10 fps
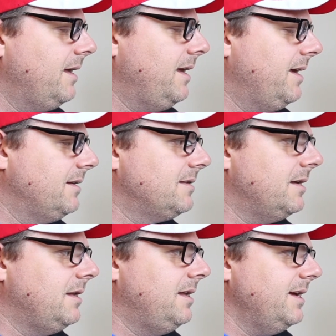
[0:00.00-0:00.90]
And
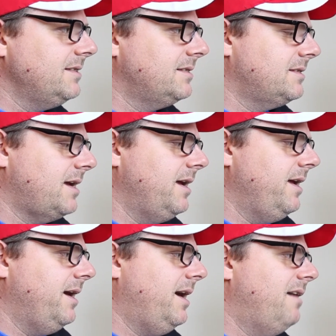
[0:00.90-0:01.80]
yes, I
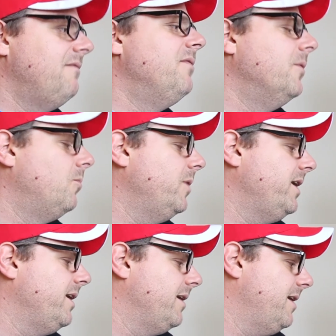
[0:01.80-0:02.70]
have the
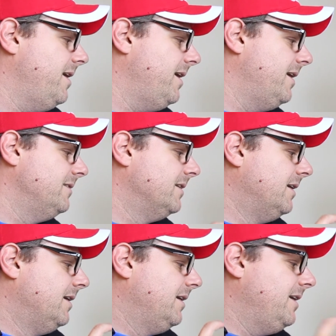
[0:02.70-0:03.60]
winning hand.
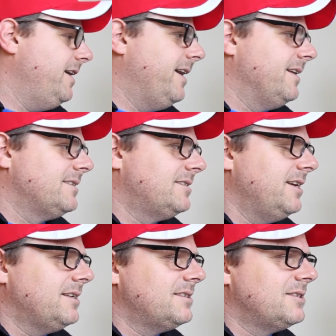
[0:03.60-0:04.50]
He had a
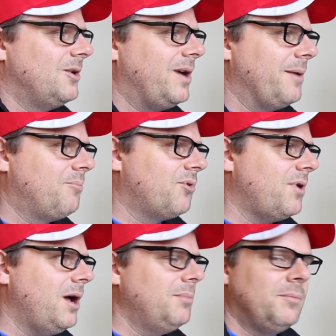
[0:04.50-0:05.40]
6, so I
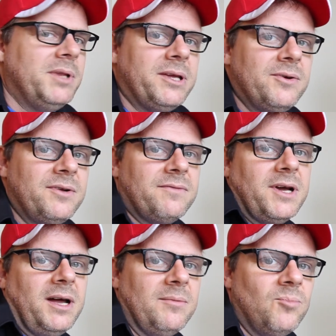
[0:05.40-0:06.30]
probably could have
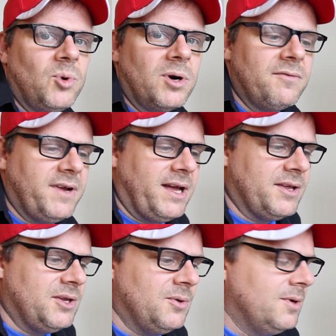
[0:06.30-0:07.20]
gotten more
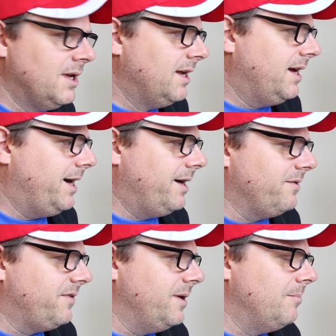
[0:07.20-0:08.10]
value out
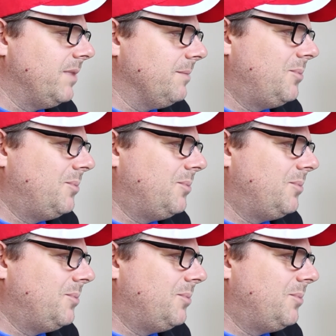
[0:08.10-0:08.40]
of him by